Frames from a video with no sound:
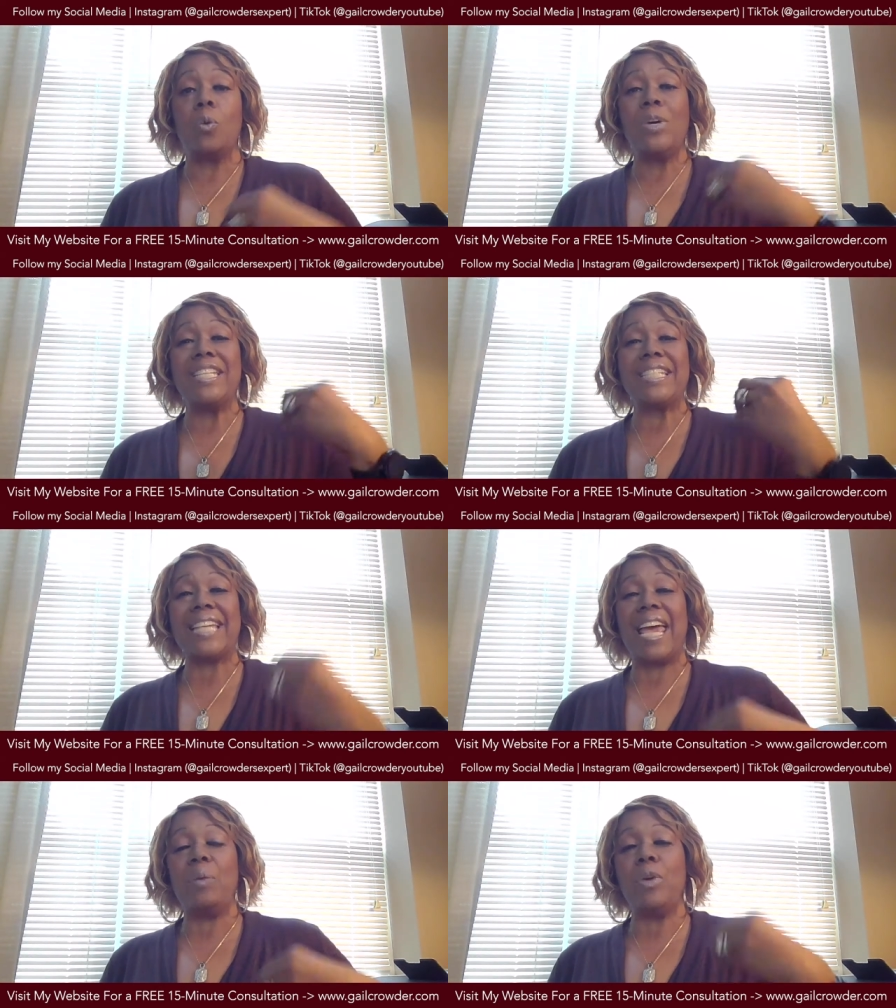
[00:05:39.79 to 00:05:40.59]
We
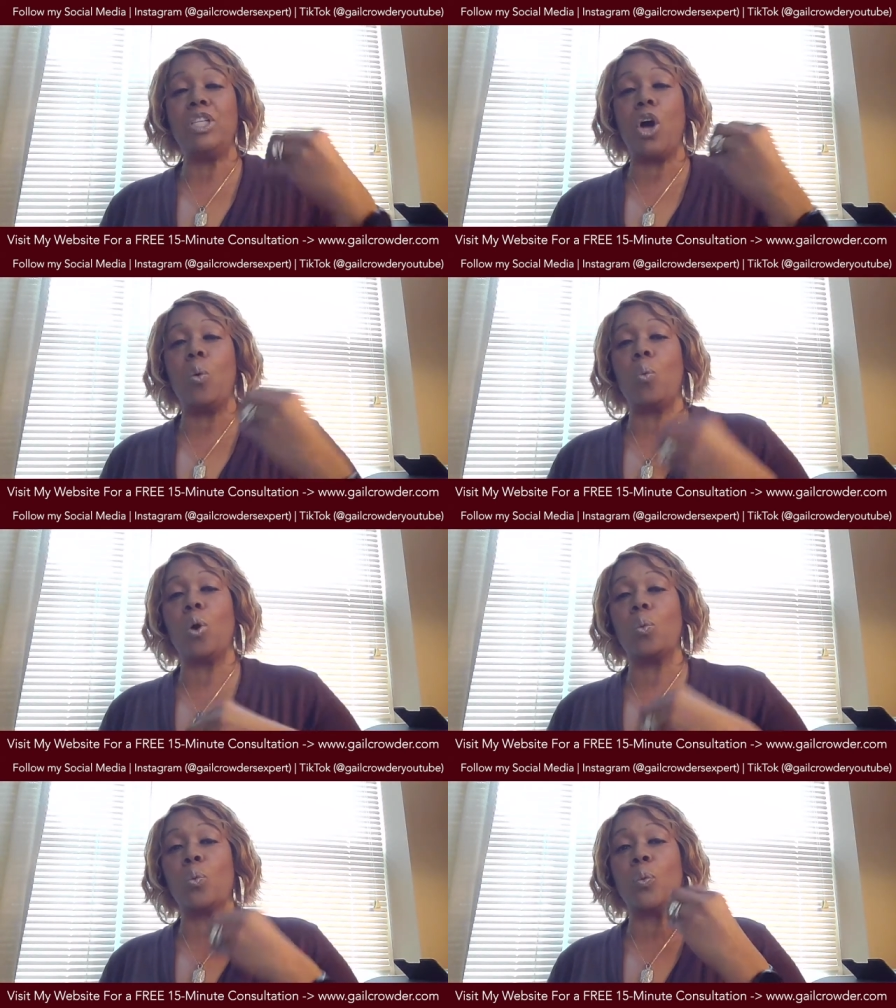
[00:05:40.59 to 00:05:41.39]
say we don't
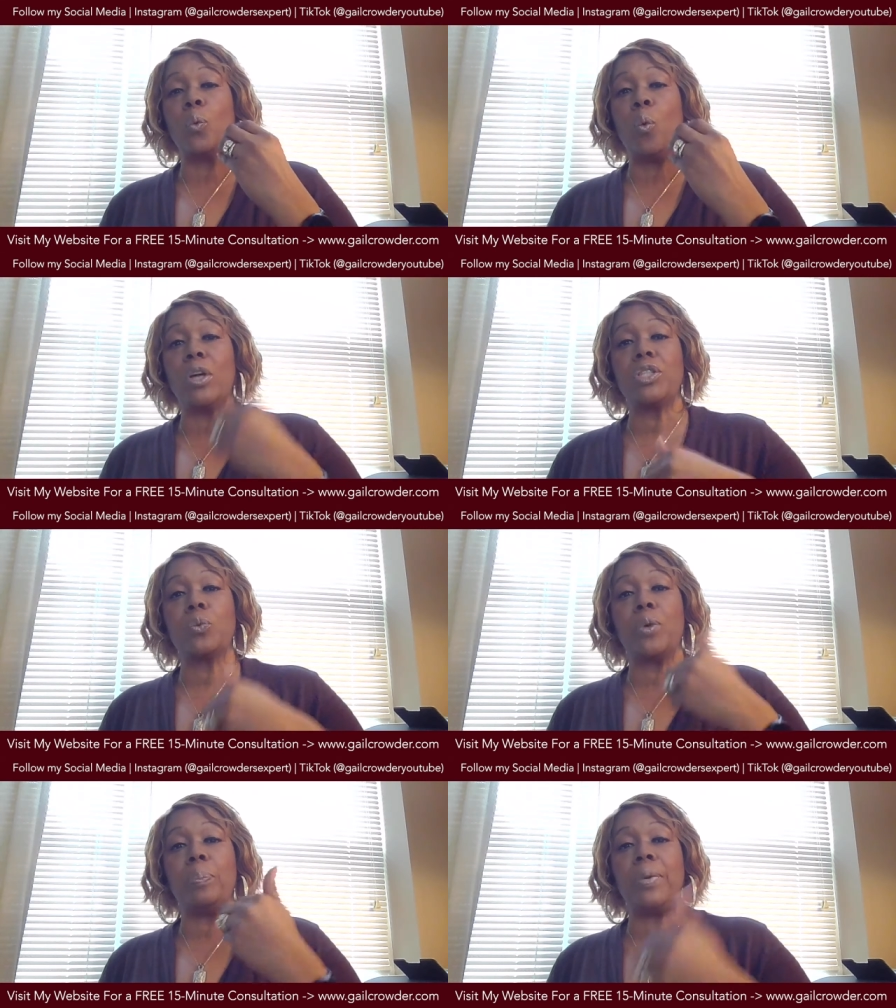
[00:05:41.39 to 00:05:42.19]
want, want
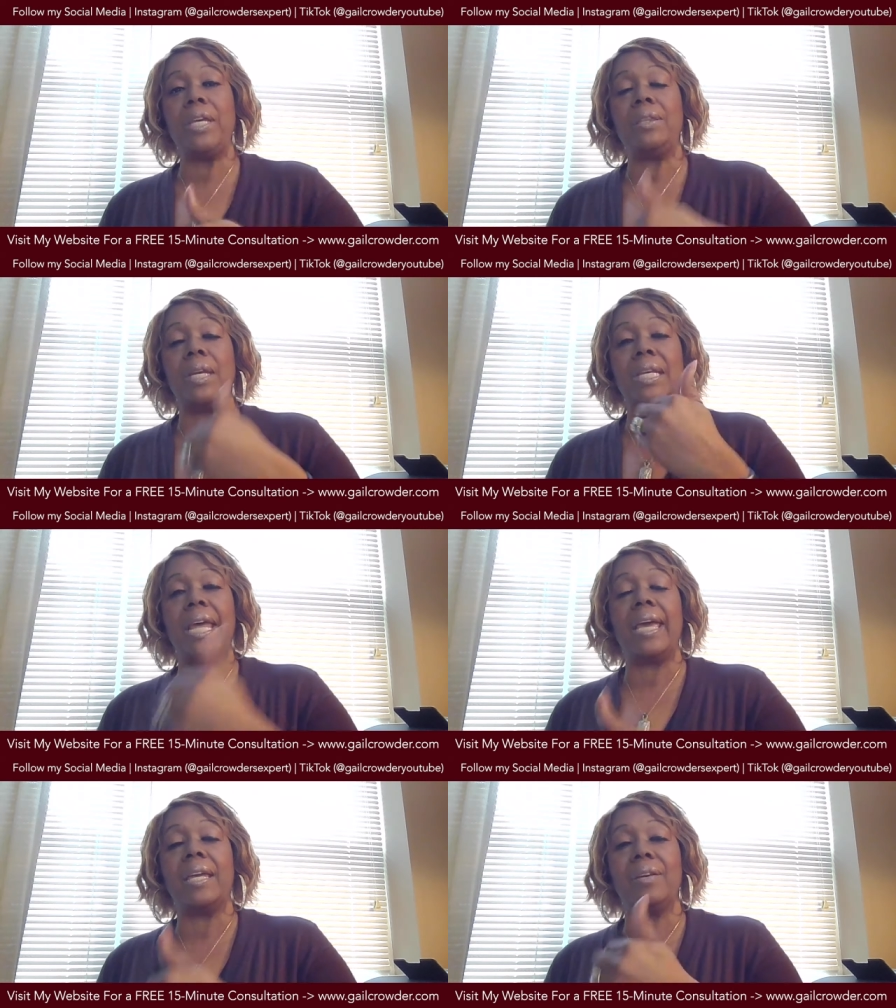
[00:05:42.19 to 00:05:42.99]
to repeat the
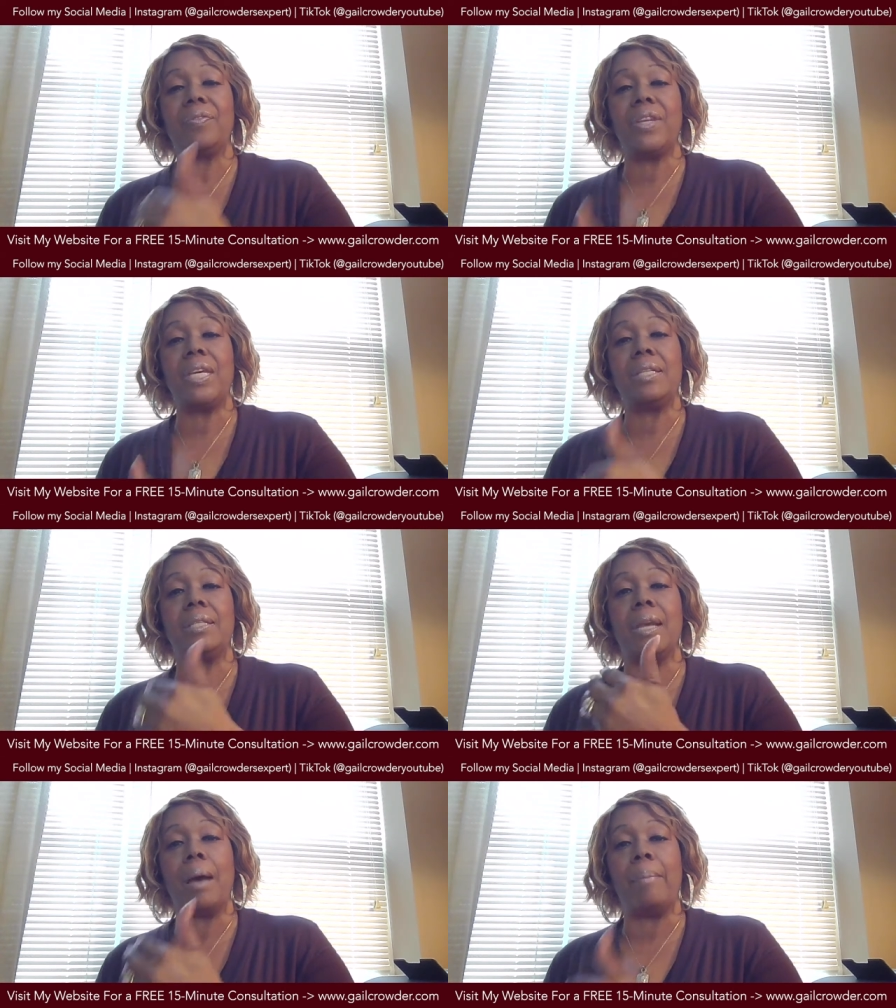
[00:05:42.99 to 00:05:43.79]
negative
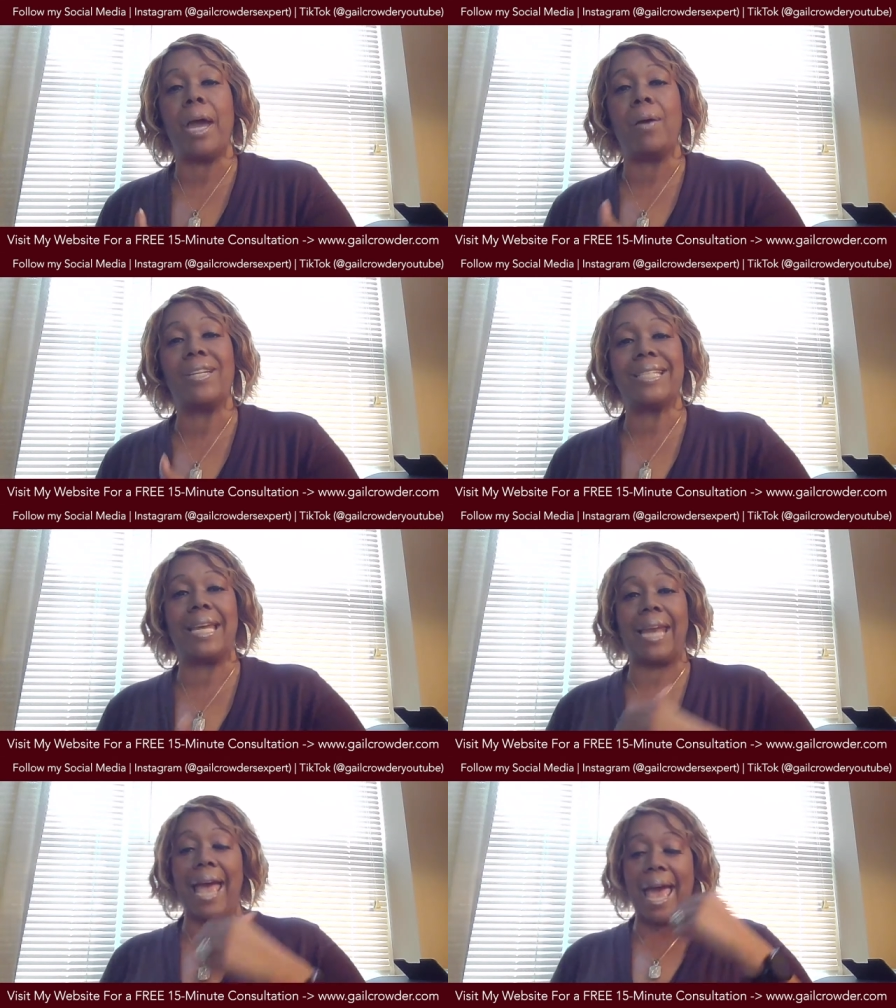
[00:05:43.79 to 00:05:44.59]
things in our marriage
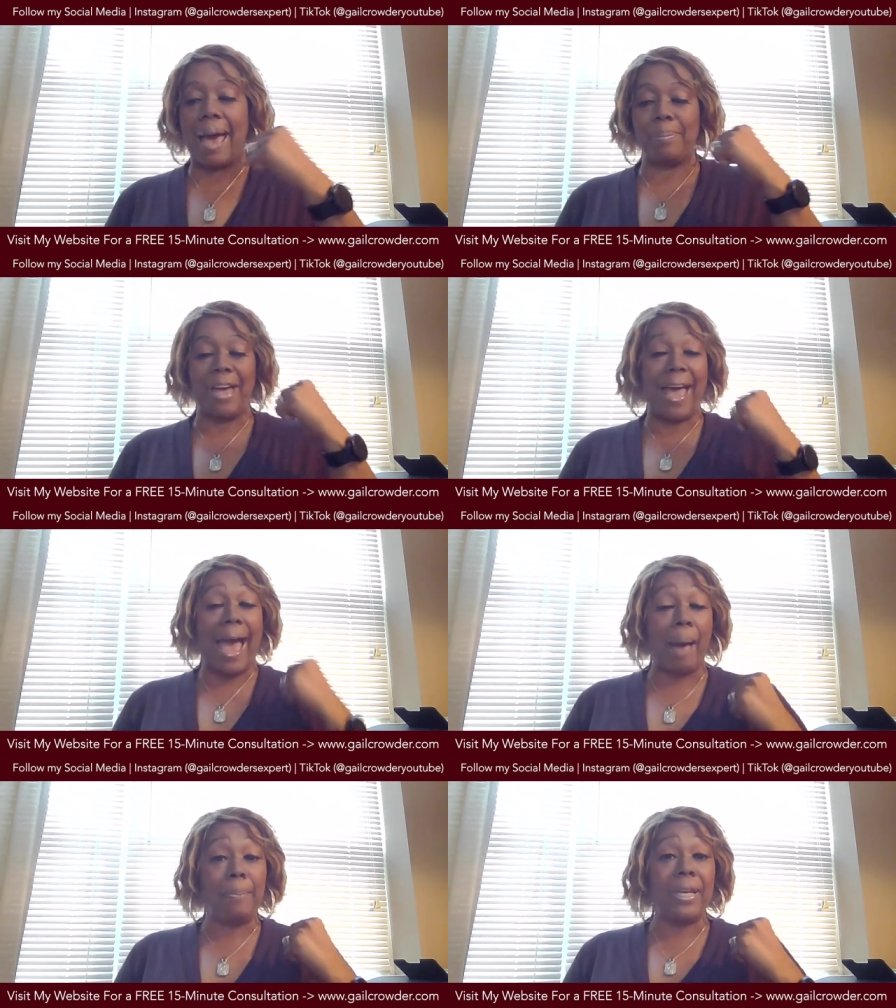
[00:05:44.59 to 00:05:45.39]
that have
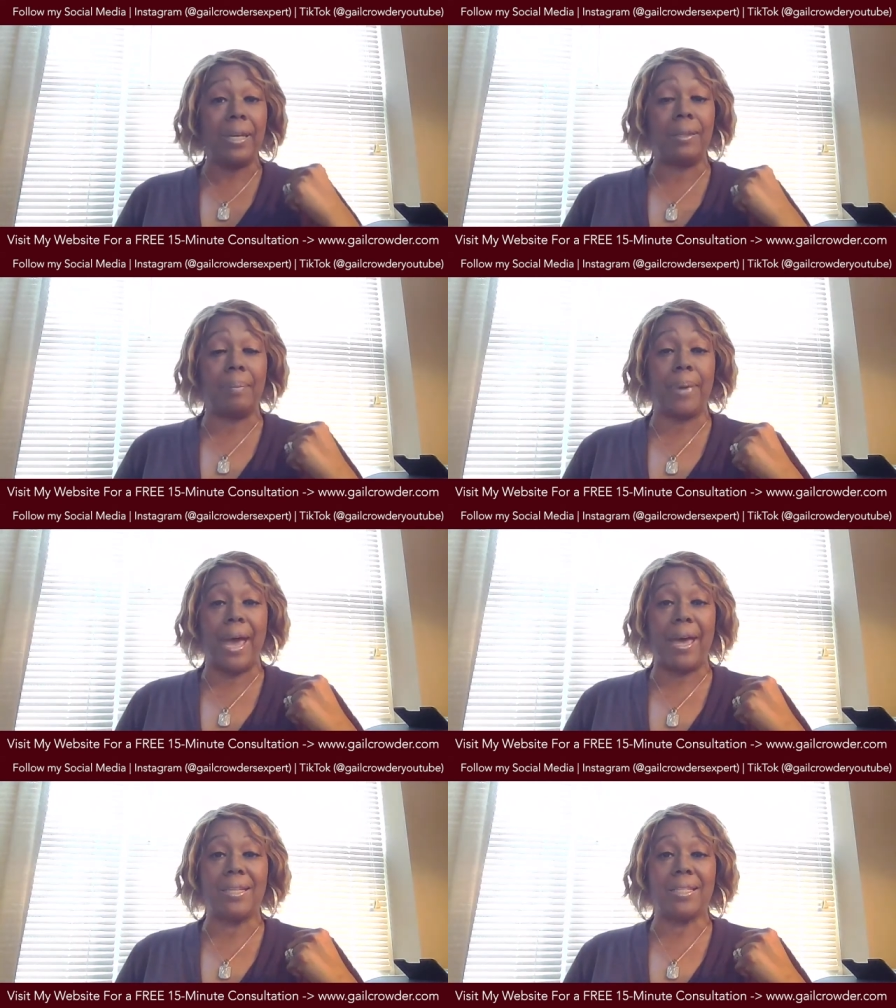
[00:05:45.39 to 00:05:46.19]
happened in the
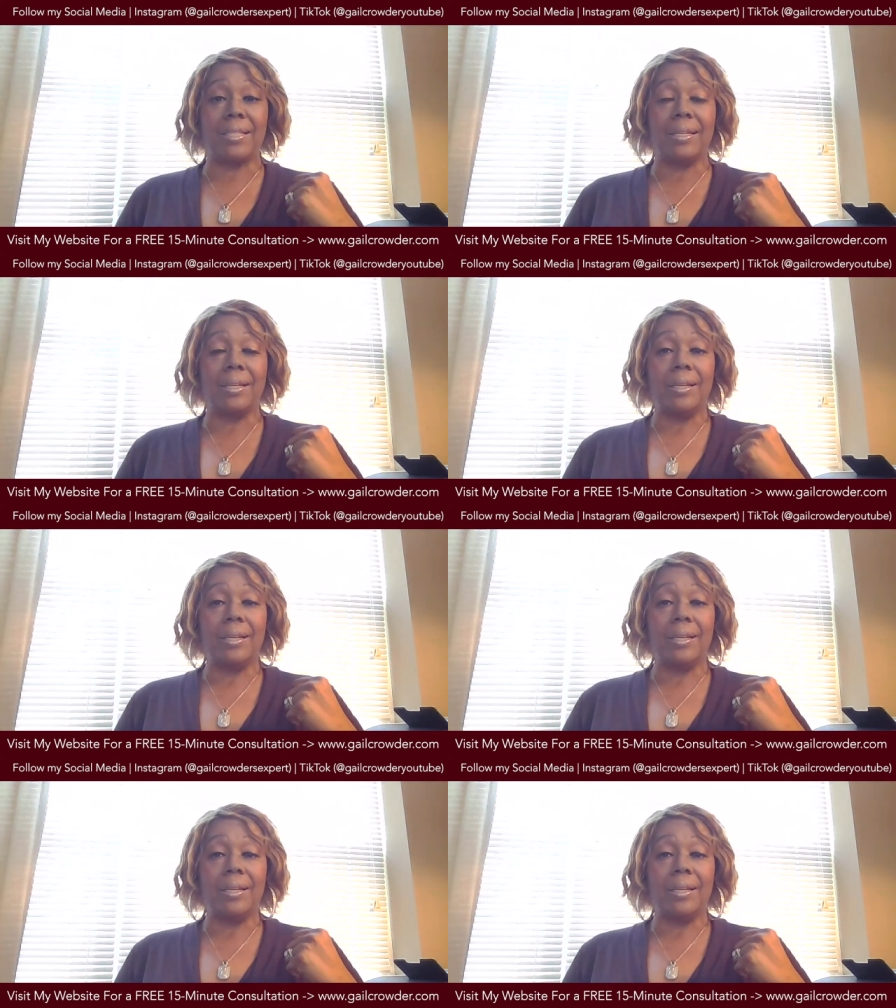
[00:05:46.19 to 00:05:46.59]
past.